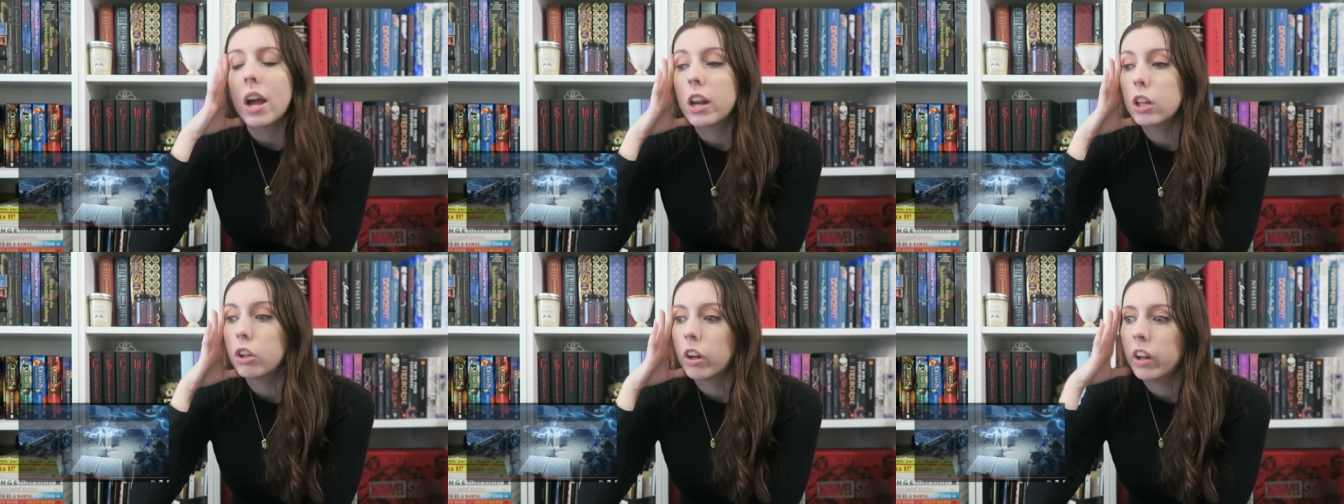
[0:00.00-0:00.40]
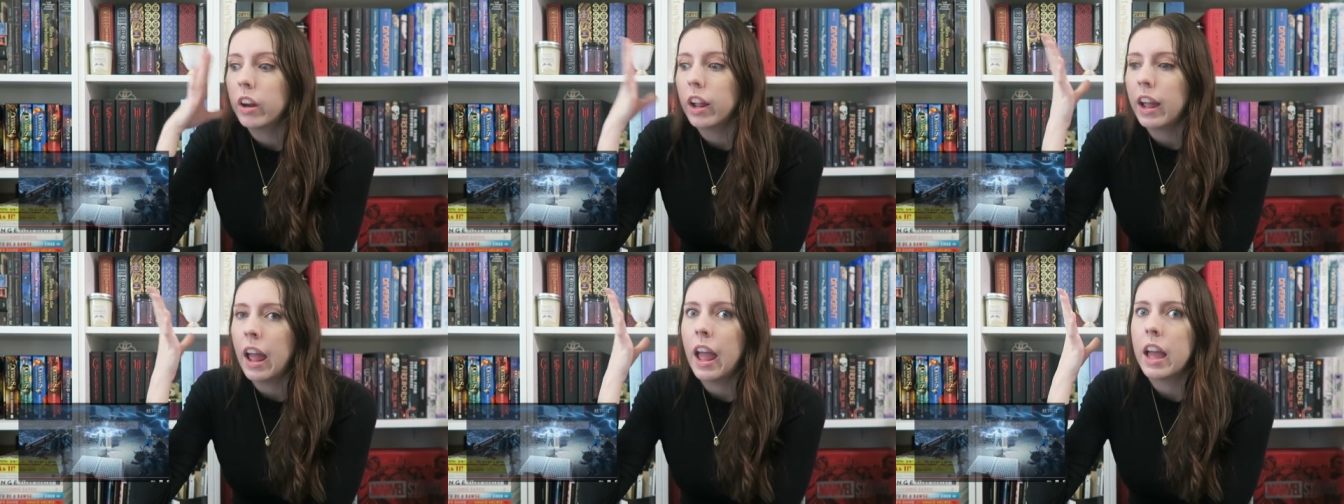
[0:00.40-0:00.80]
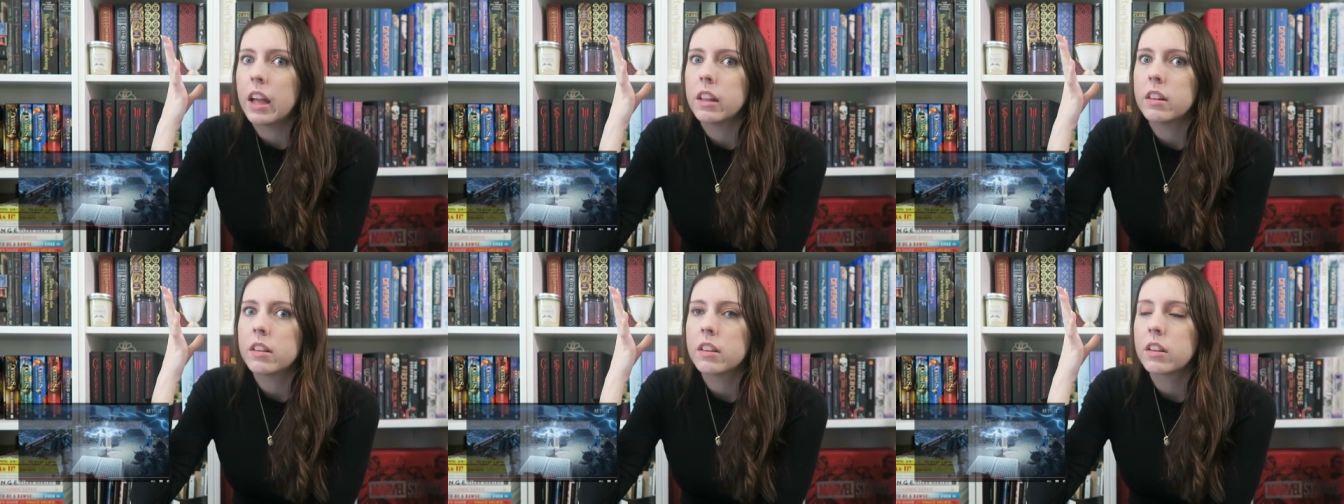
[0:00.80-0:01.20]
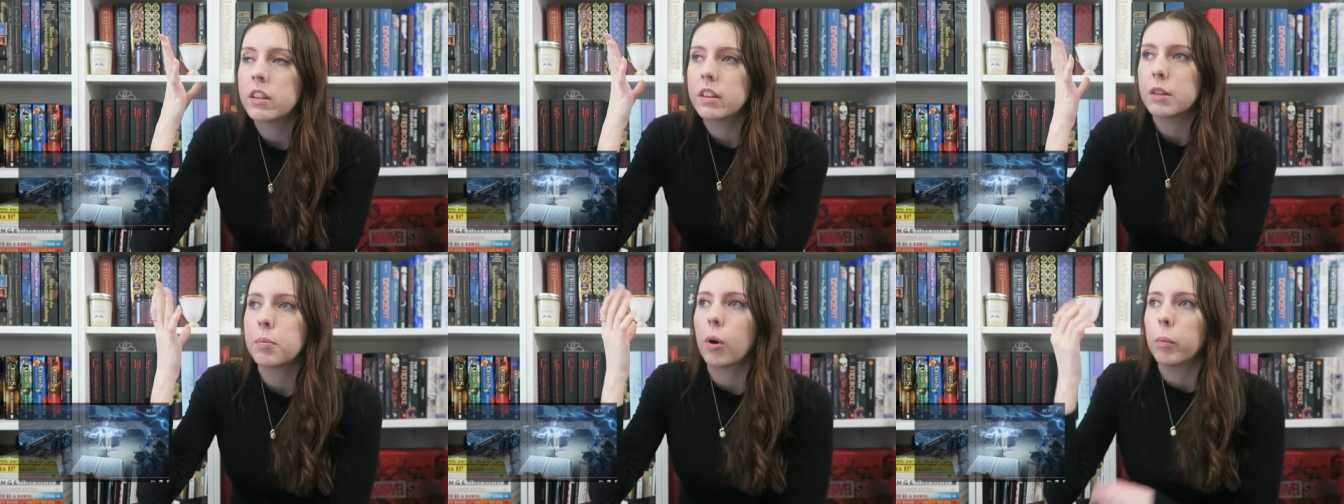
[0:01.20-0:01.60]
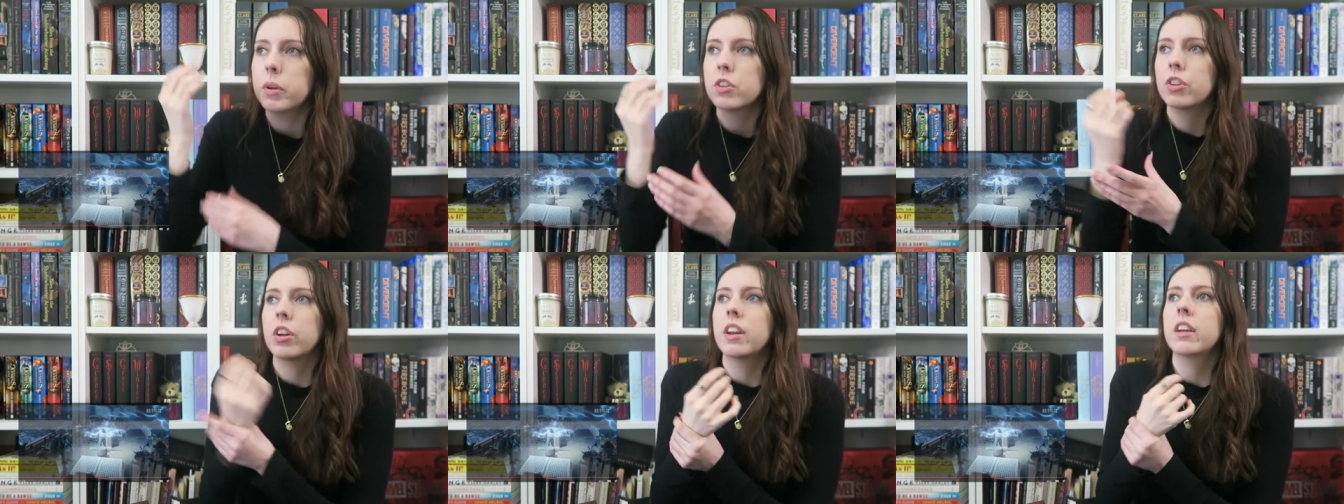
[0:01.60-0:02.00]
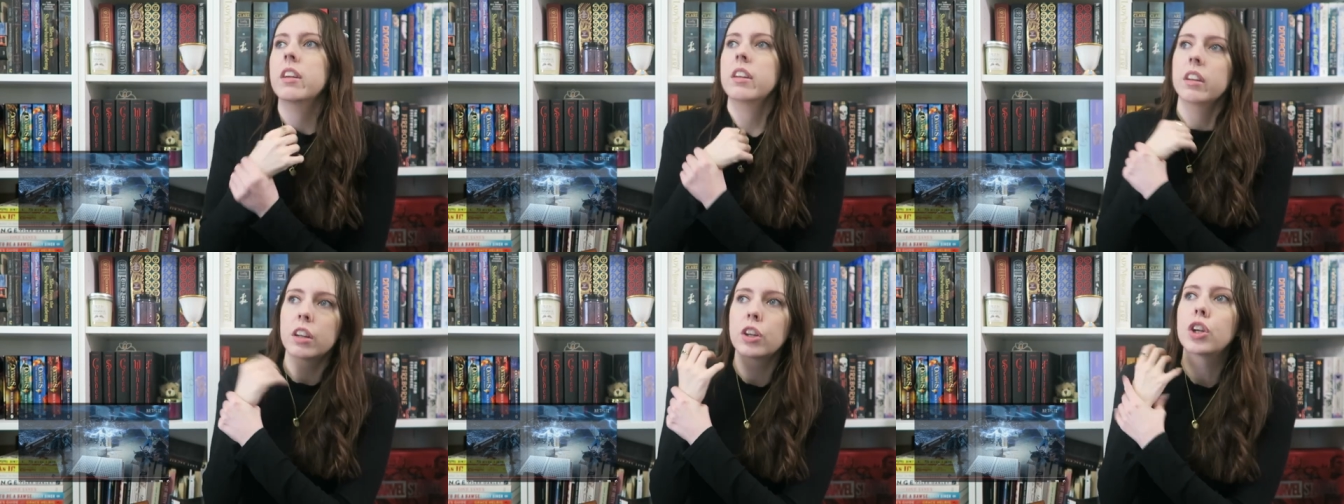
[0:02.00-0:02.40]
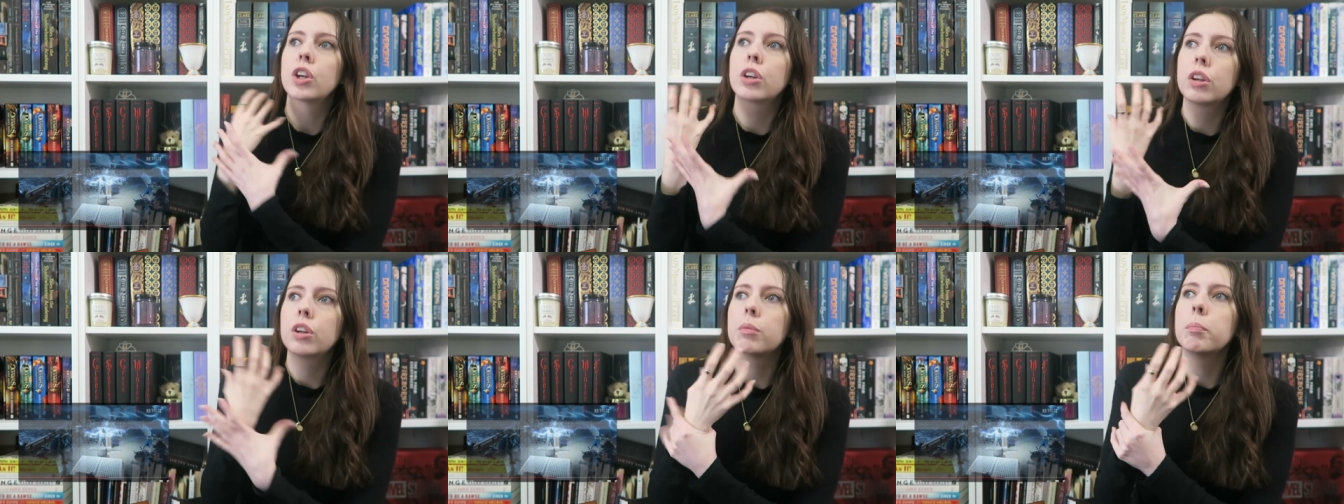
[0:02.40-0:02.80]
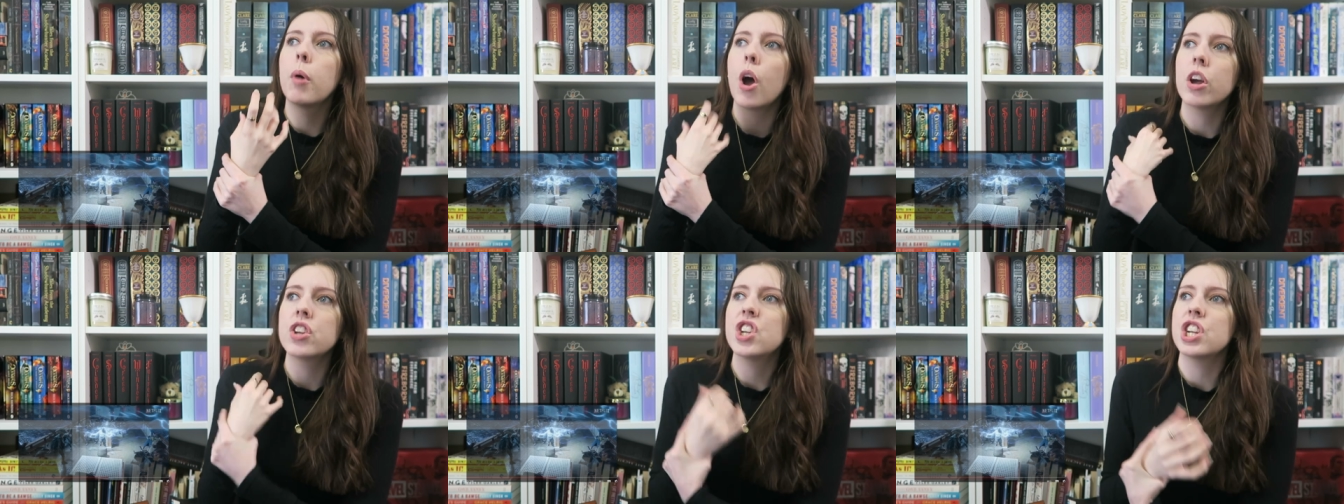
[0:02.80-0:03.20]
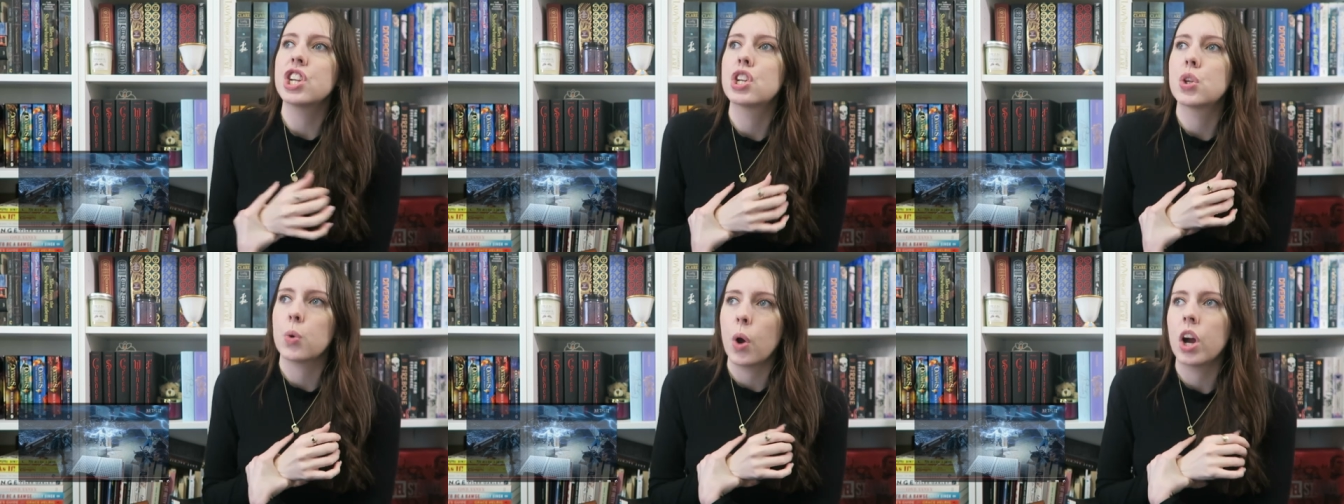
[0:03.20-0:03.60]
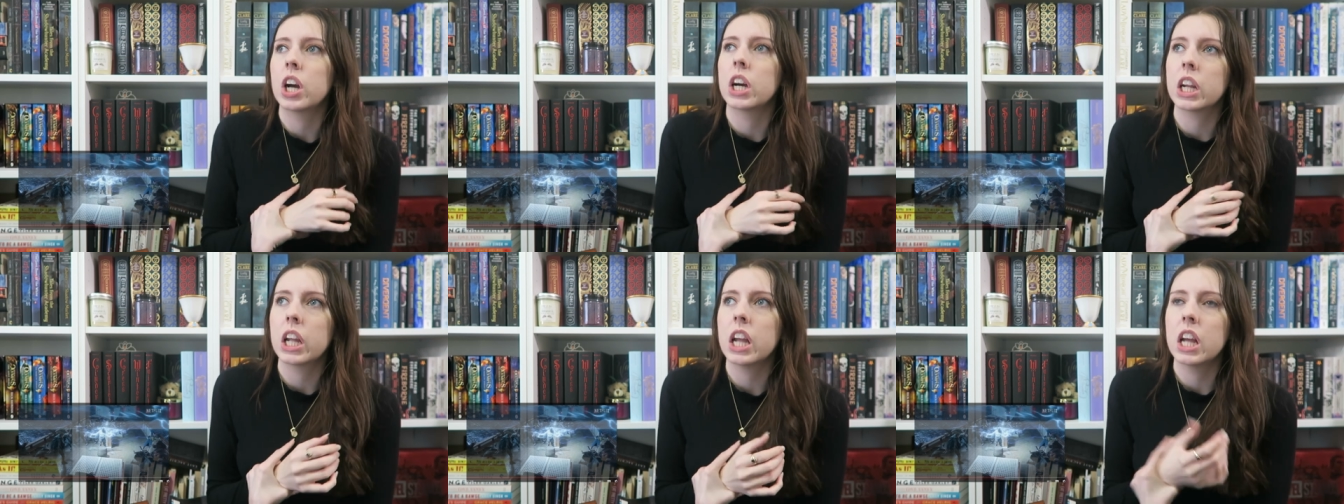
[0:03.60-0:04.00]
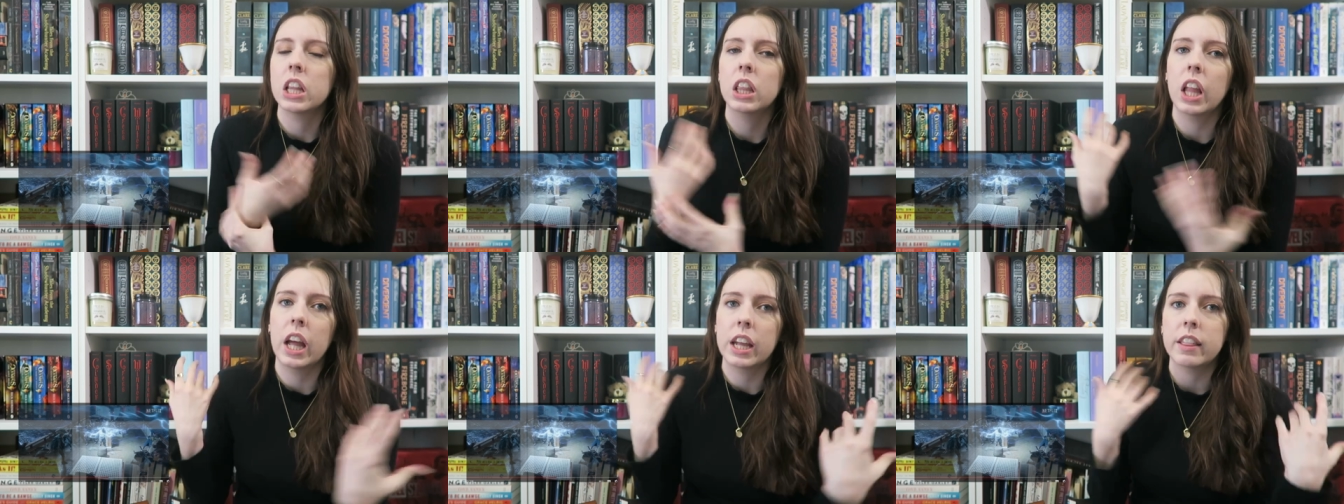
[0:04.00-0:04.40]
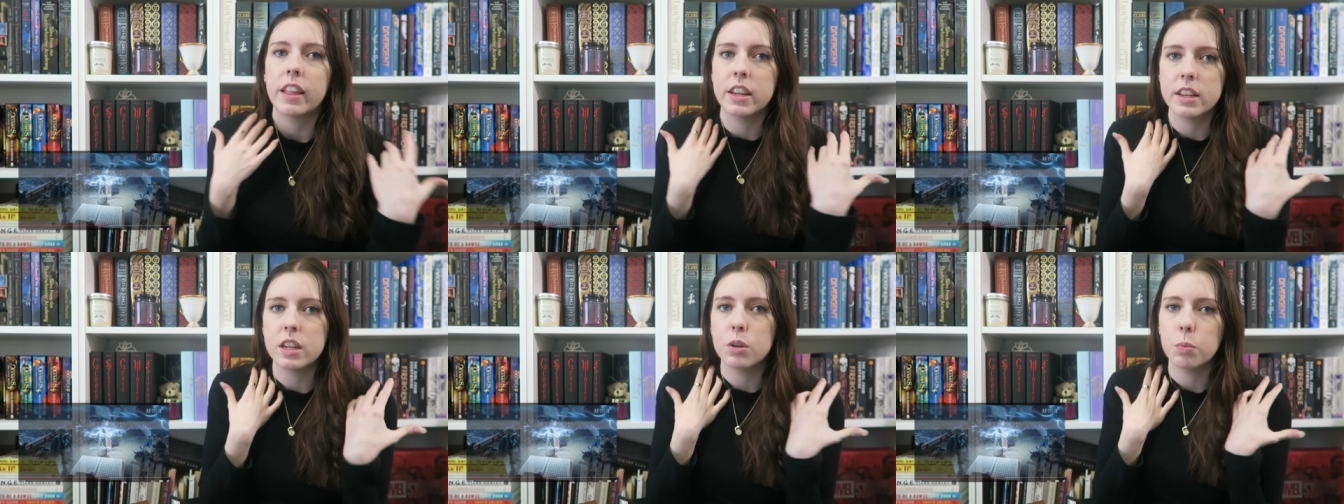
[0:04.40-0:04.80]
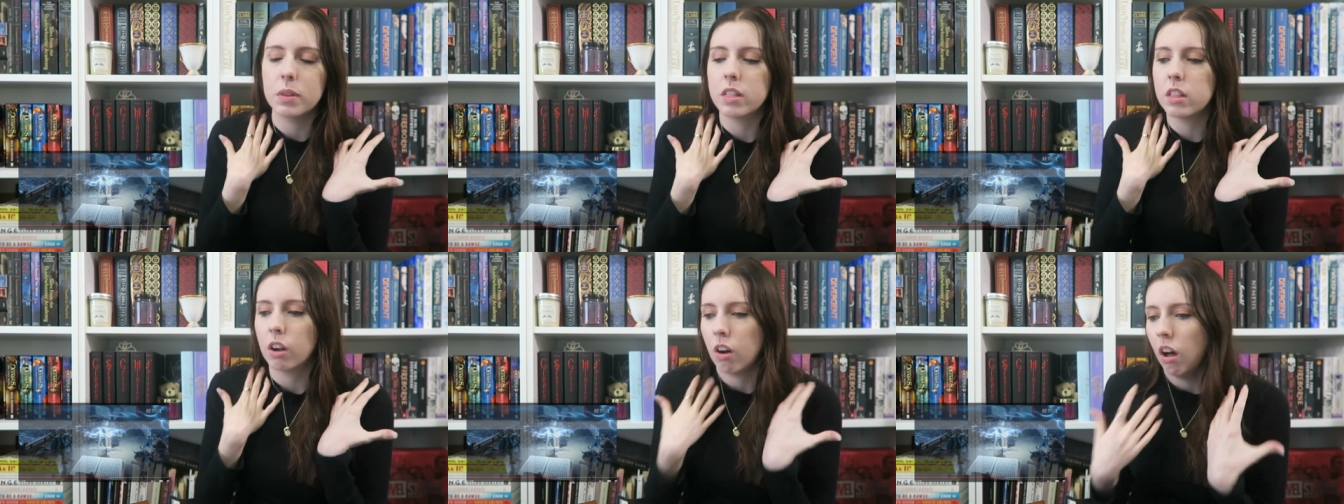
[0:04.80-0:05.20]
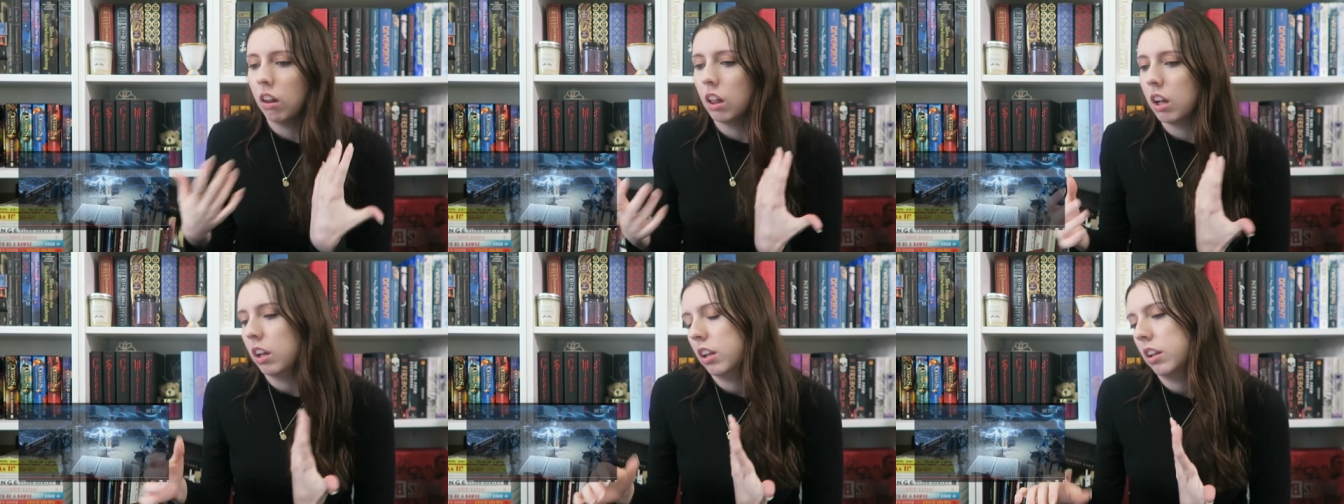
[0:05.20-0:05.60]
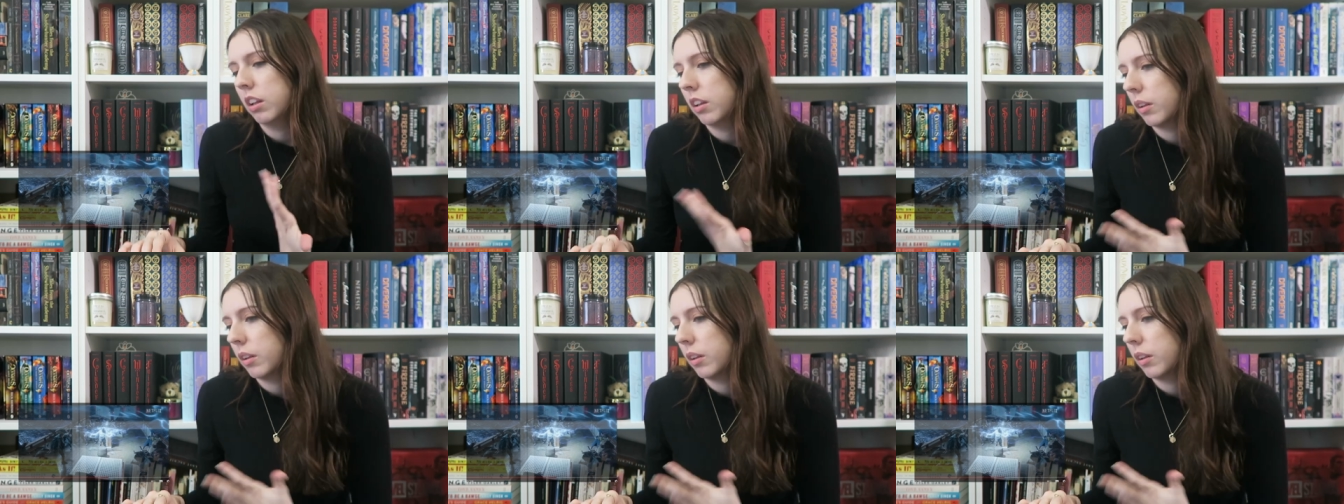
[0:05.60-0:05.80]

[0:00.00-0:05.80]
trying to look at her hands because it's probably just going to merge into her again like they did with the collar.